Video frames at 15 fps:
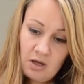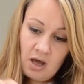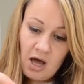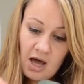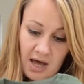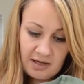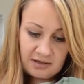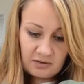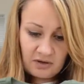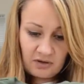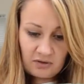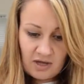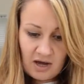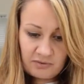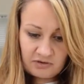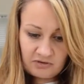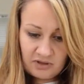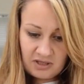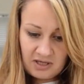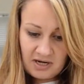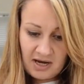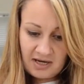Uh, so I thought that was
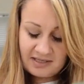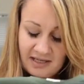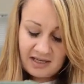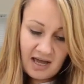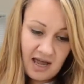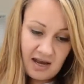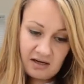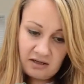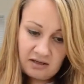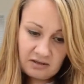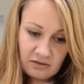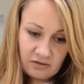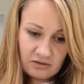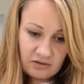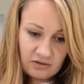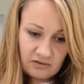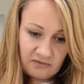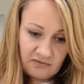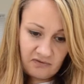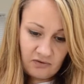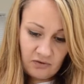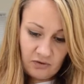really nice. Again, it's good
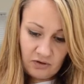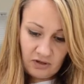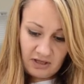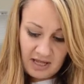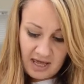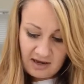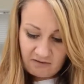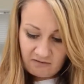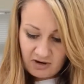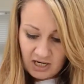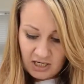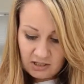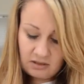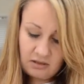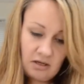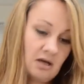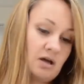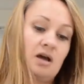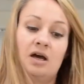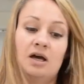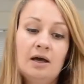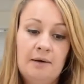for layering
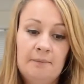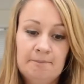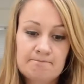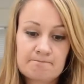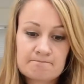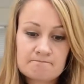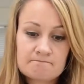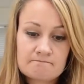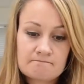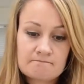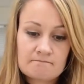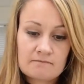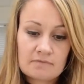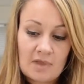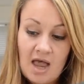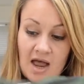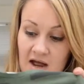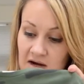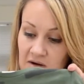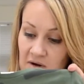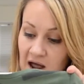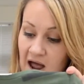um,
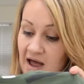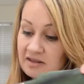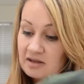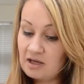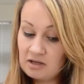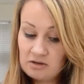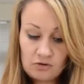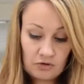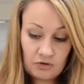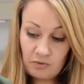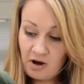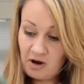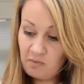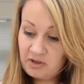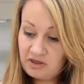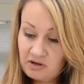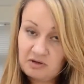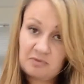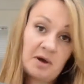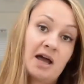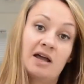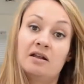and either you could wear it with those
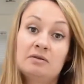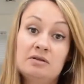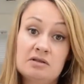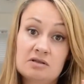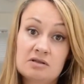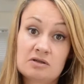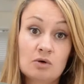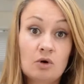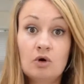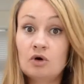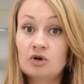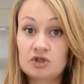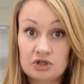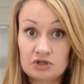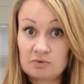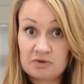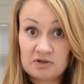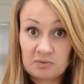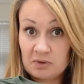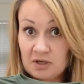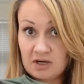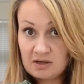pants or just with
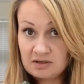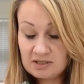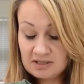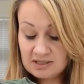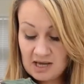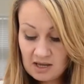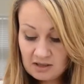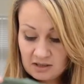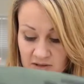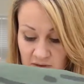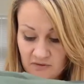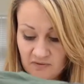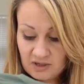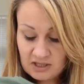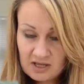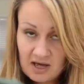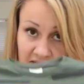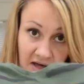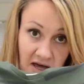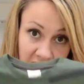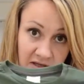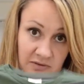something else entirely. So I really like
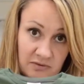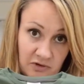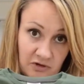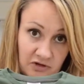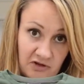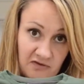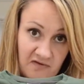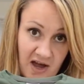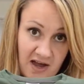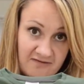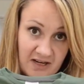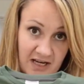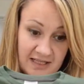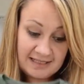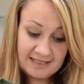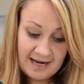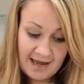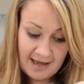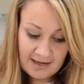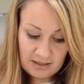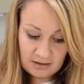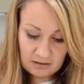that. This was also five ninety
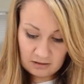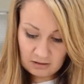nine.